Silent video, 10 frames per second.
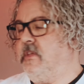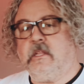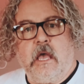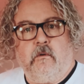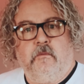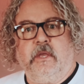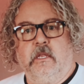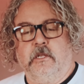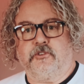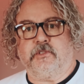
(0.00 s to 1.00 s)
think that would be
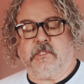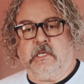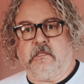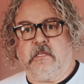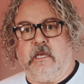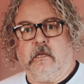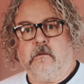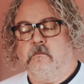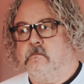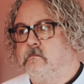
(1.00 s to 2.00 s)
an interesting thing.
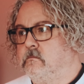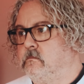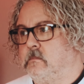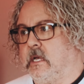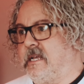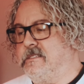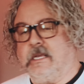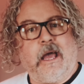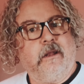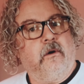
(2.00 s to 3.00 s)
Like I
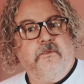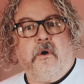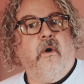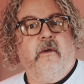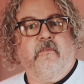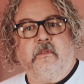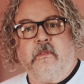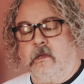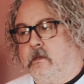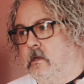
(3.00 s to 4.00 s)
said, I don't know
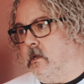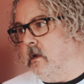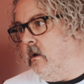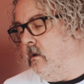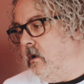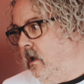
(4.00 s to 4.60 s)
everything, you know.